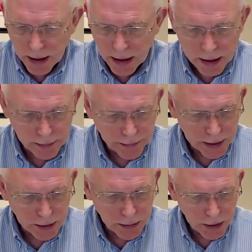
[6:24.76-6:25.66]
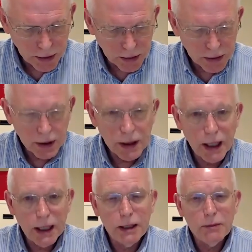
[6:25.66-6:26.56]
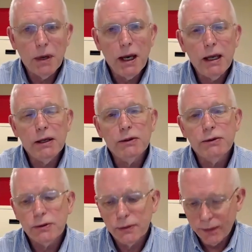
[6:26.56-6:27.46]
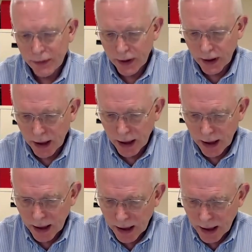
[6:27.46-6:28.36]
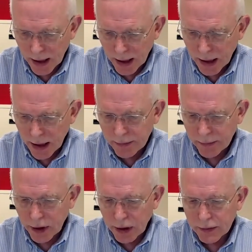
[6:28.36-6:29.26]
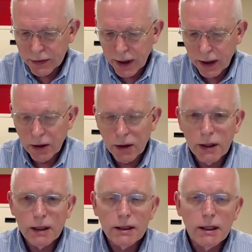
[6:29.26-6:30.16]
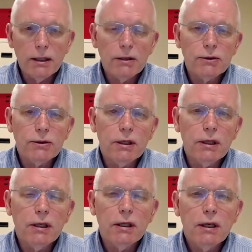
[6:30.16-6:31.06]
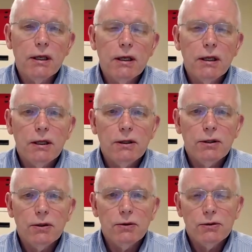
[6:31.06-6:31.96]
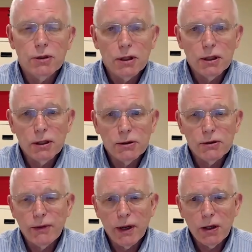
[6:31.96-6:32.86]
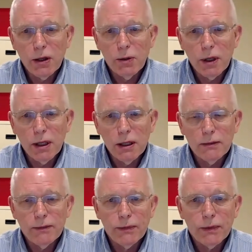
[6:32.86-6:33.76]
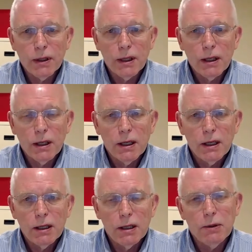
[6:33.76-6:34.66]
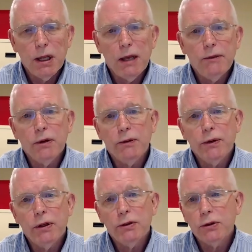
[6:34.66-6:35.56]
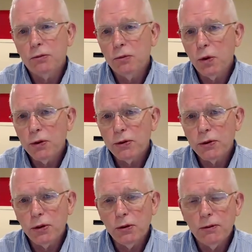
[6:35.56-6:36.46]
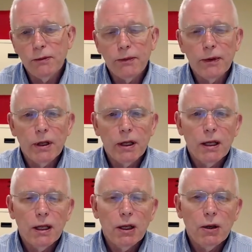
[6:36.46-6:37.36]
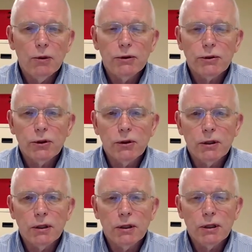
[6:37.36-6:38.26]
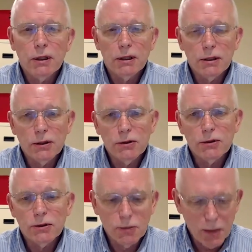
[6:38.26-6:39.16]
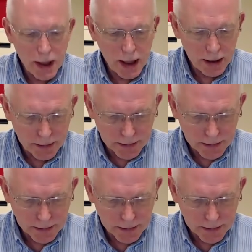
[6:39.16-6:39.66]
The fundamental negative bias involves our tendency to judge, evaluate the behavior of others more so when certain conditions are met.